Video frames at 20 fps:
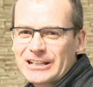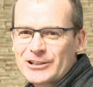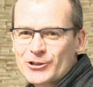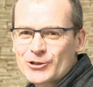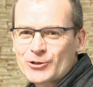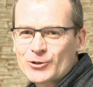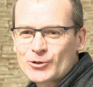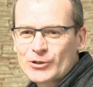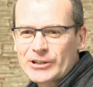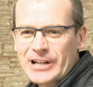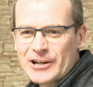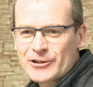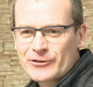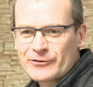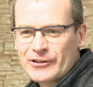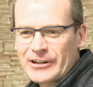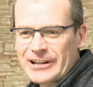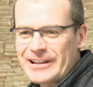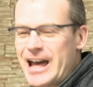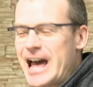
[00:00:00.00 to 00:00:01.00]
He destroyed
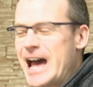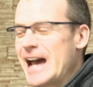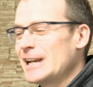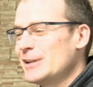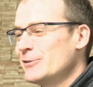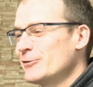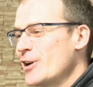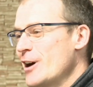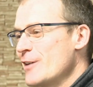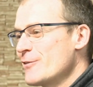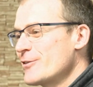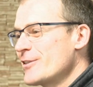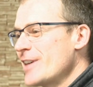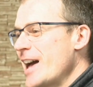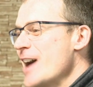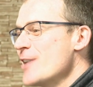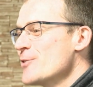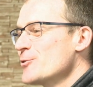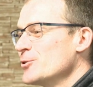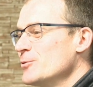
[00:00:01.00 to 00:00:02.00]

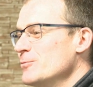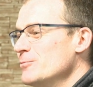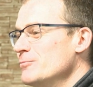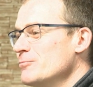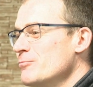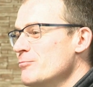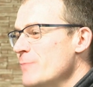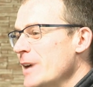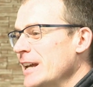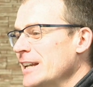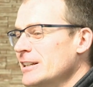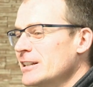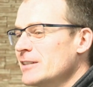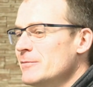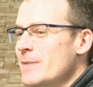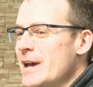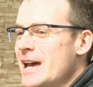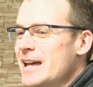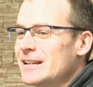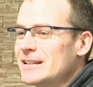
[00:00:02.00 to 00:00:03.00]
185,000 men and
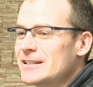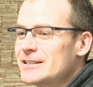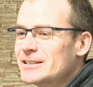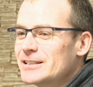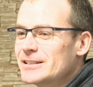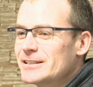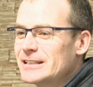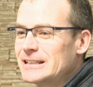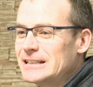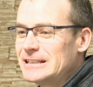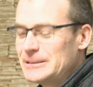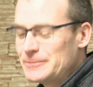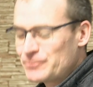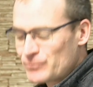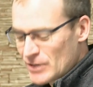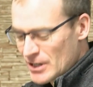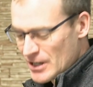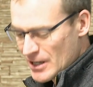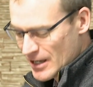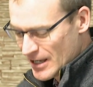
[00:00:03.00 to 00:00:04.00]
commanders in the
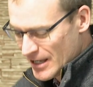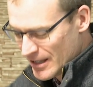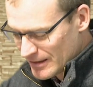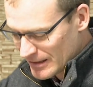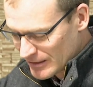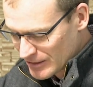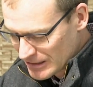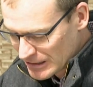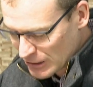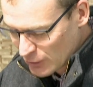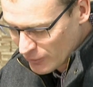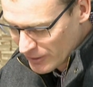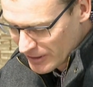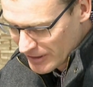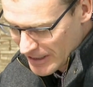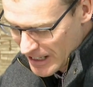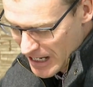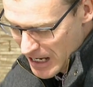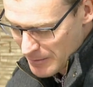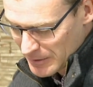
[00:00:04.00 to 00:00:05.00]

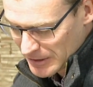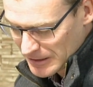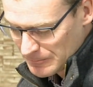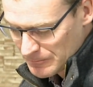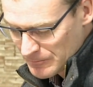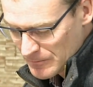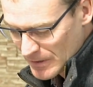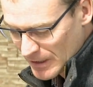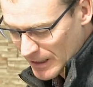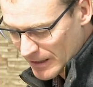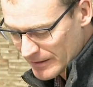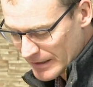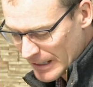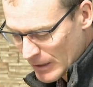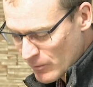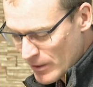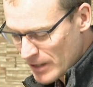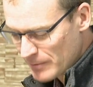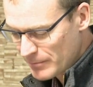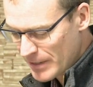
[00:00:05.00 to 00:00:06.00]
Assyrian army, and
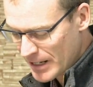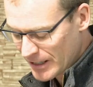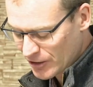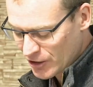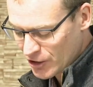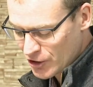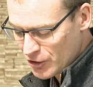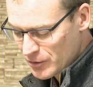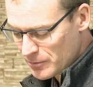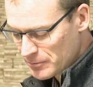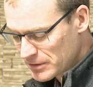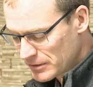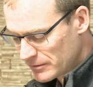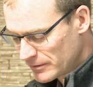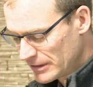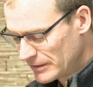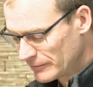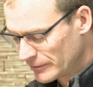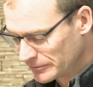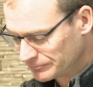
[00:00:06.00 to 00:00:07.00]
they went back home to
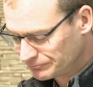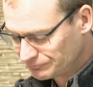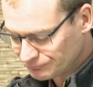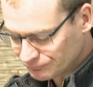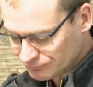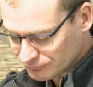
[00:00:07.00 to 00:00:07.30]
Nineveh.